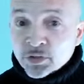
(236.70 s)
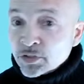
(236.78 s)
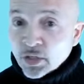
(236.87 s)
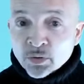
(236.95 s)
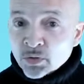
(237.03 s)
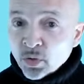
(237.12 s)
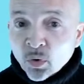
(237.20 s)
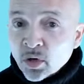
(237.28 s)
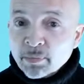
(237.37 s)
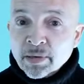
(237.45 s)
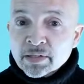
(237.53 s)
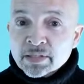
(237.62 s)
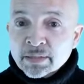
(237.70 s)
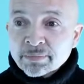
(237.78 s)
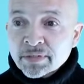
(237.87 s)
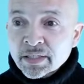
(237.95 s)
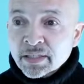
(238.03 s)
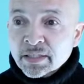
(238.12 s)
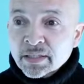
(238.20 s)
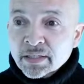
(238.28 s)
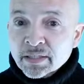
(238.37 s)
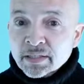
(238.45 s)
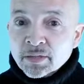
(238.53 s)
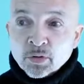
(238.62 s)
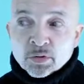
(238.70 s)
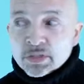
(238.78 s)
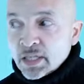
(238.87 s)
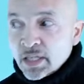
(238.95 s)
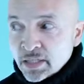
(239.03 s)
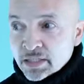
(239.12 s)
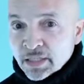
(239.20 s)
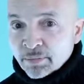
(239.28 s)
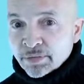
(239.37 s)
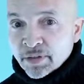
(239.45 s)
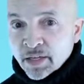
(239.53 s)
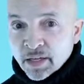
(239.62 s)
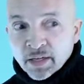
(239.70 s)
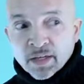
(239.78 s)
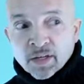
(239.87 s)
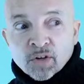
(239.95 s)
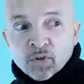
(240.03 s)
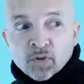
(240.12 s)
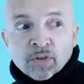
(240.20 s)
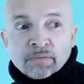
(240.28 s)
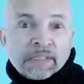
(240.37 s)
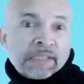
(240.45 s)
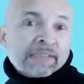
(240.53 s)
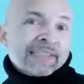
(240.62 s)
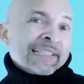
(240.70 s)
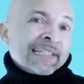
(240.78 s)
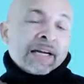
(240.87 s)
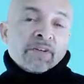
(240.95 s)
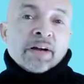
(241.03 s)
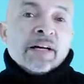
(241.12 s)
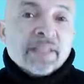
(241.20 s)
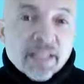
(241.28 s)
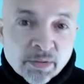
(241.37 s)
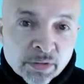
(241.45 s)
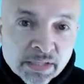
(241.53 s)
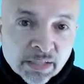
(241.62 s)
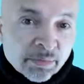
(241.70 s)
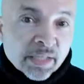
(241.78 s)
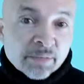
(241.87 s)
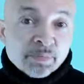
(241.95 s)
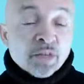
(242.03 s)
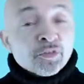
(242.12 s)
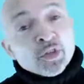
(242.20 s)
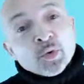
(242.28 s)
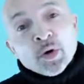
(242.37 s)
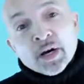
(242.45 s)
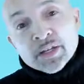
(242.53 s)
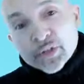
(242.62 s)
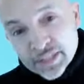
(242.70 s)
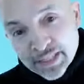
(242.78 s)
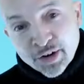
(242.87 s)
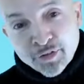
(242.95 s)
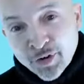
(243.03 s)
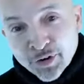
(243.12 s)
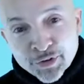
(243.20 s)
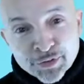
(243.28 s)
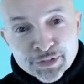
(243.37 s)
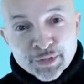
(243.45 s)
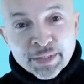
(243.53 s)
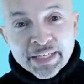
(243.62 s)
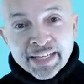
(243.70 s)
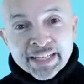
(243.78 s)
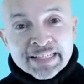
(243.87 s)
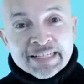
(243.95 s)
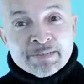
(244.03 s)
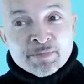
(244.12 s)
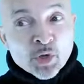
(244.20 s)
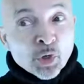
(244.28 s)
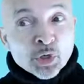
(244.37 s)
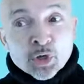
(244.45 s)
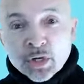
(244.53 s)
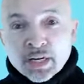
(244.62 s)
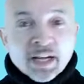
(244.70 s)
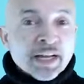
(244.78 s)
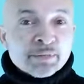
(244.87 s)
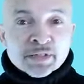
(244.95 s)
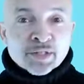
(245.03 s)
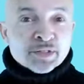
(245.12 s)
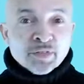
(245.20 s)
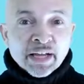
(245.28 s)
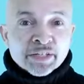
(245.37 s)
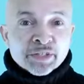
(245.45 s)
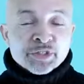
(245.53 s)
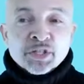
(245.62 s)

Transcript: don't talk about something or teach something or share an idea with somebody if you yourself are not doing it or you're not aligned with those values.